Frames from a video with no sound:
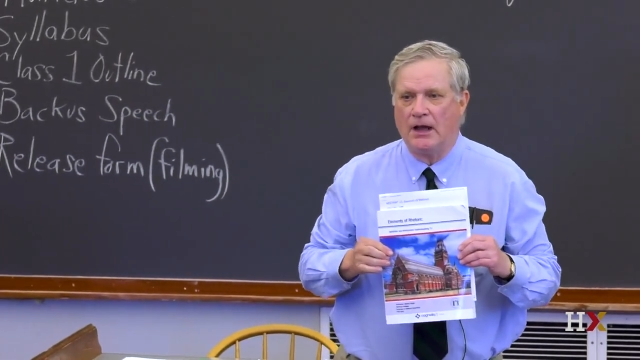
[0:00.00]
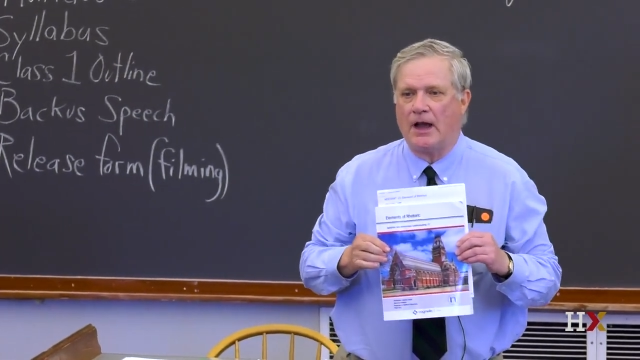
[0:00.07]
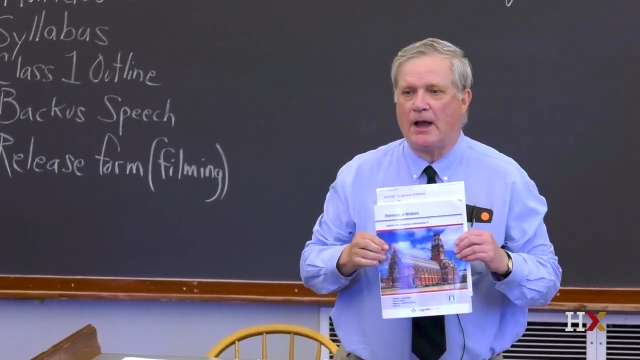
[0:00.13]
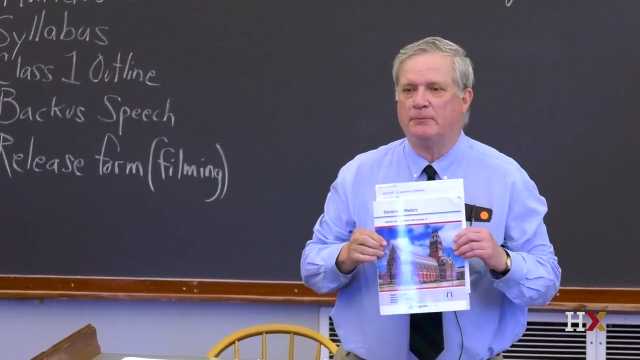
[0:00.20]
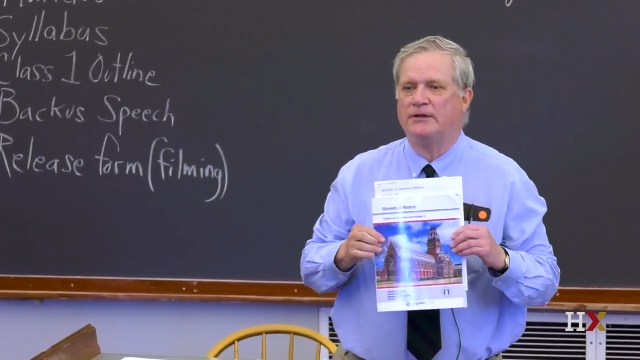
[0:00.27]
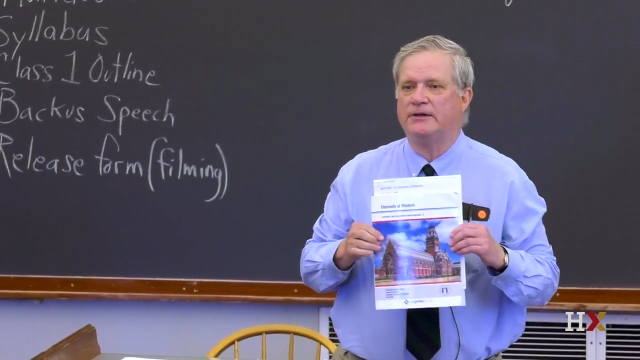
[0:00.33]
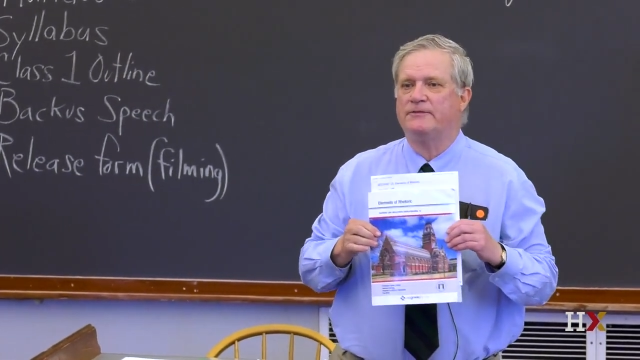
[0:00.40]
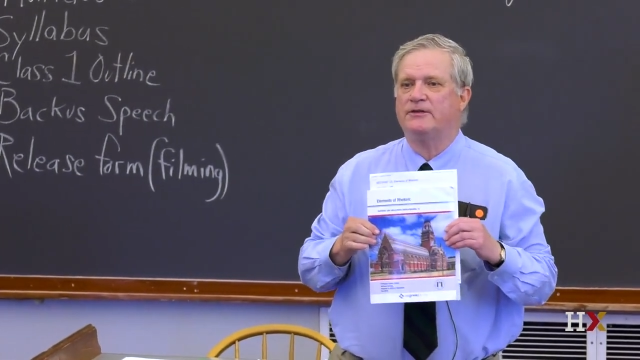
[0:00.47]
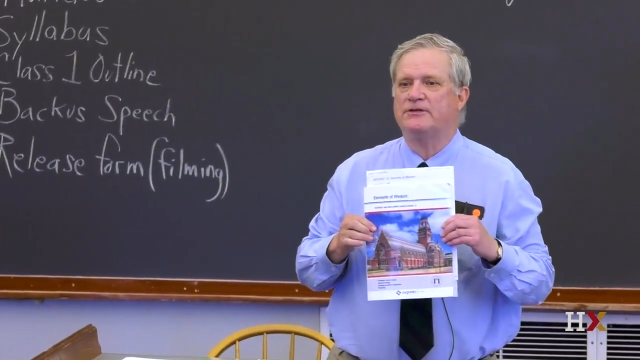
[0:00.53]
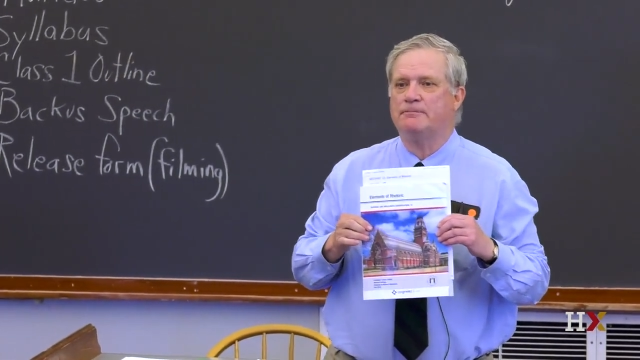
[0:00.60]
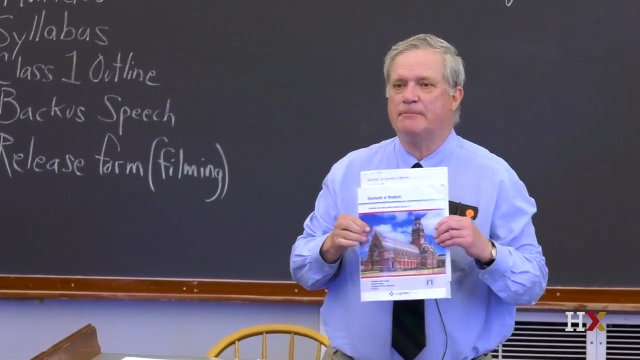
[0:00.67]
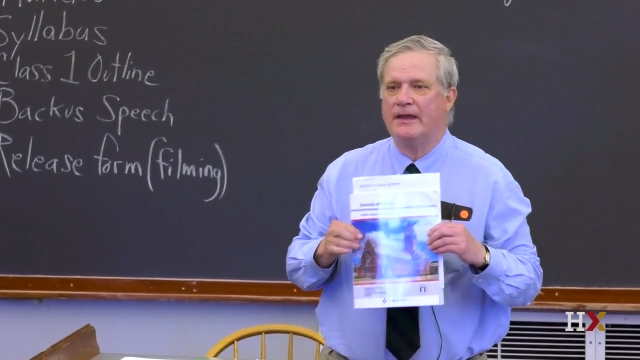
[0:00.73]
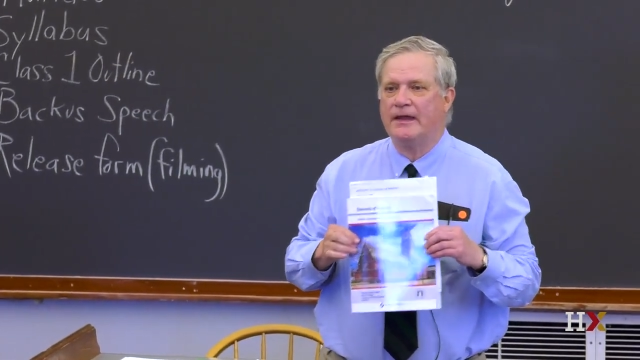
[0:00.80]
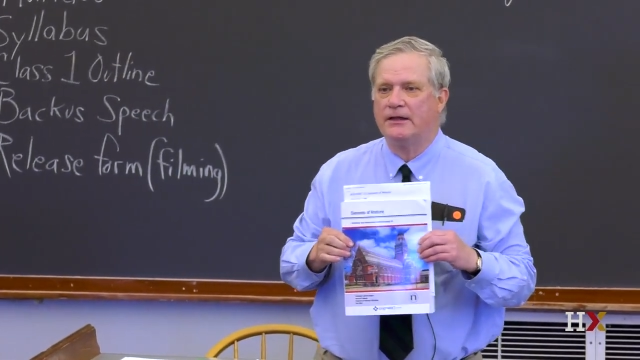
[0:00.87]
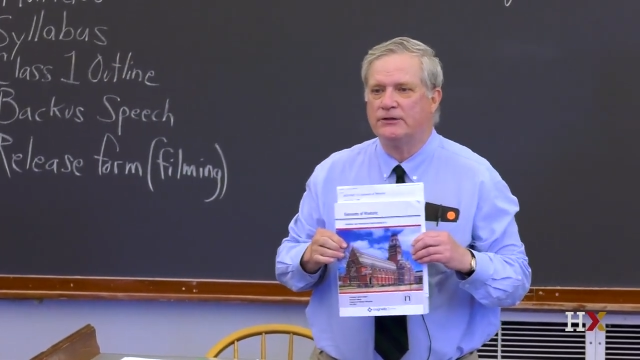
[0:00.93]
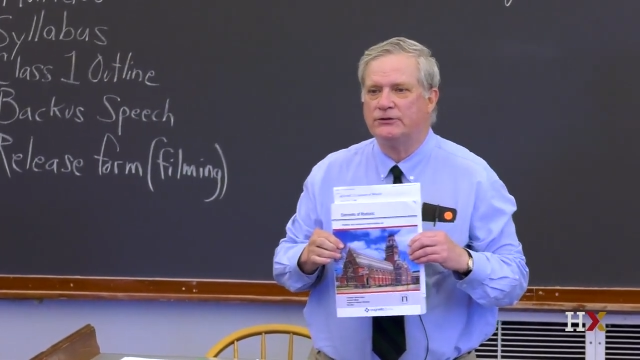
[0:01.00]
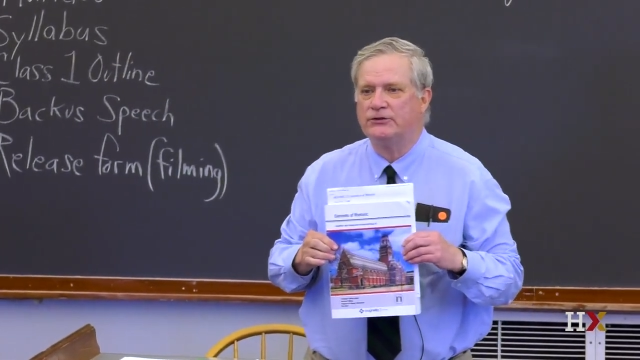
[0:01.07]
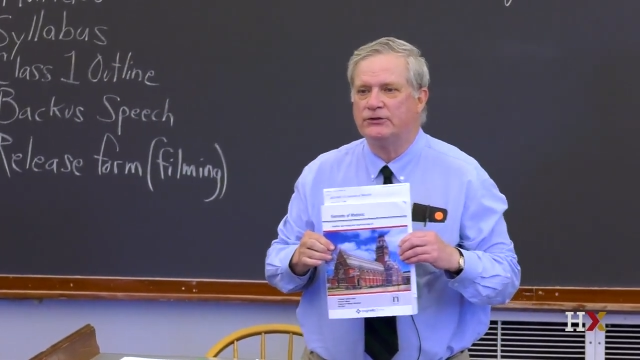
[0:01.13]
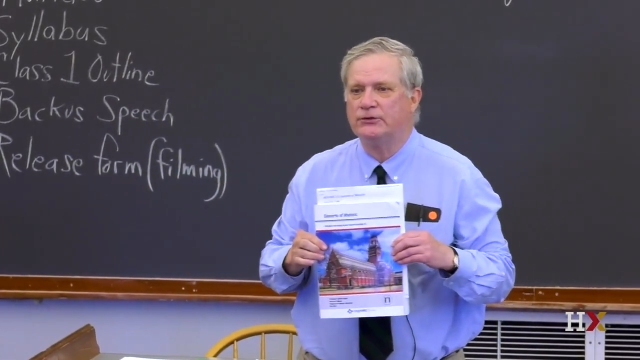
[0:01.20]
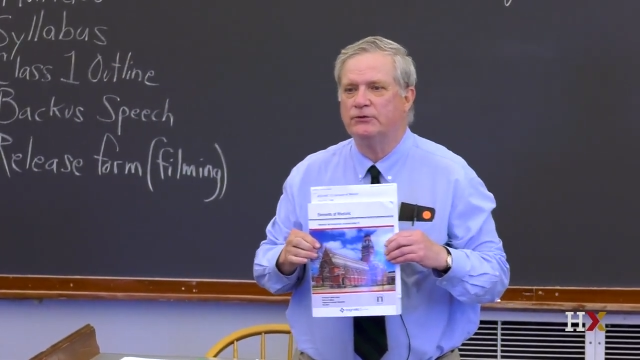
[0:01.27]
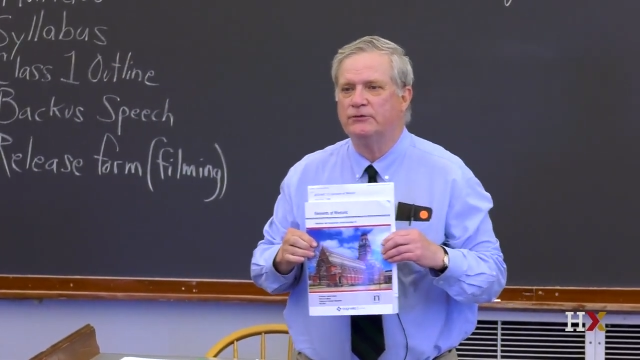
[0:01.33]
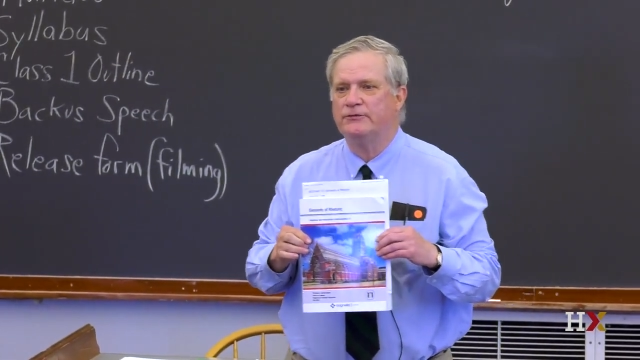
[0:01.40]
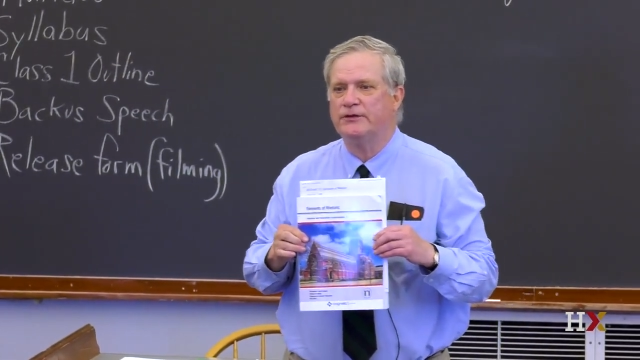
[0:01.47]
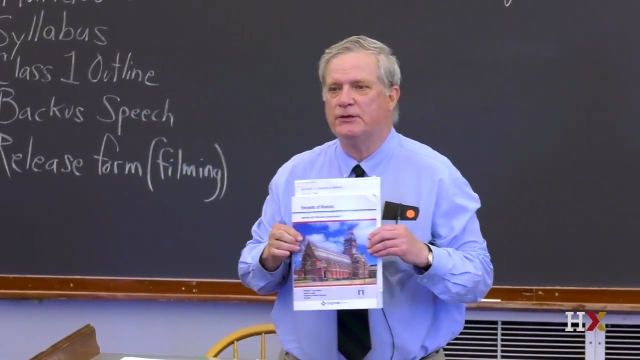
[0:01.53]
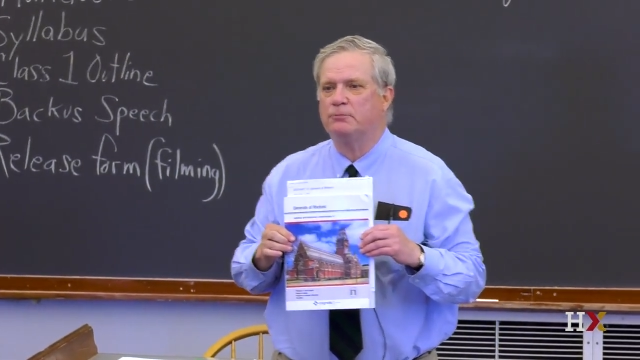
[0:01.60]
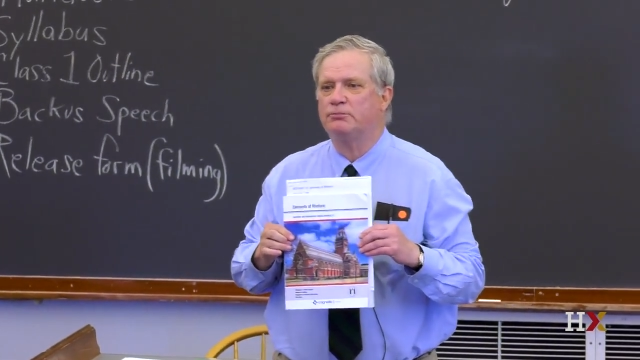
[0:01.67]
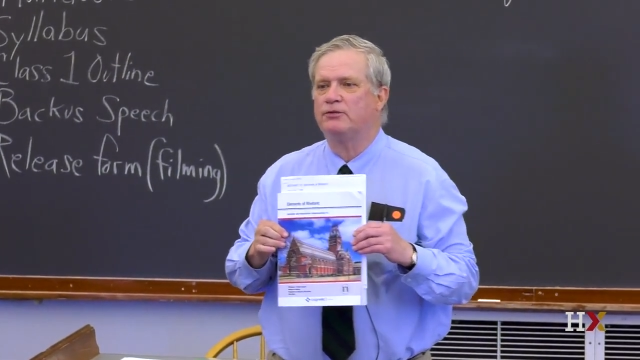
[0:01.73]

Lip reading: I believe it's mailed to you via